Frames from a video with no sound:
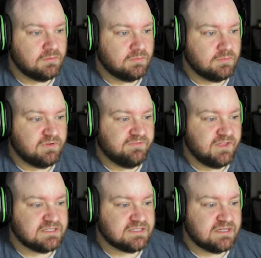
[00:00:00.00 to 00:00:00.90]

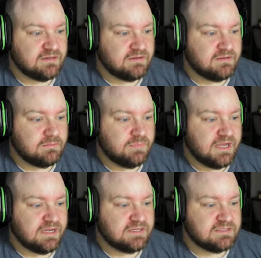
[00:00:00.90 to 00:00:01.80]
reflect on the
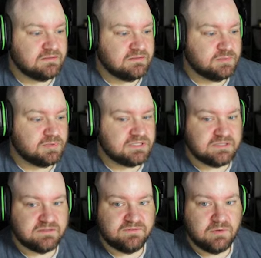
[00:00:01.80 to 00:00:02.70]
past, the present,
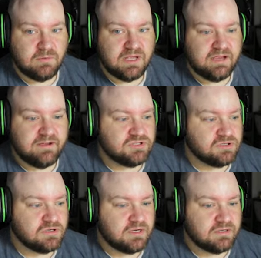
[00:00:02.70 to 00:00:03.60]
Well, oh, I have a
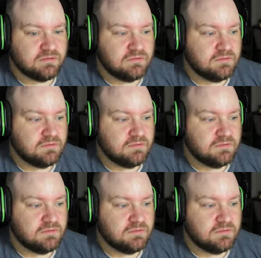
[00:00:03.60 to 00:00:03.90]
triangle.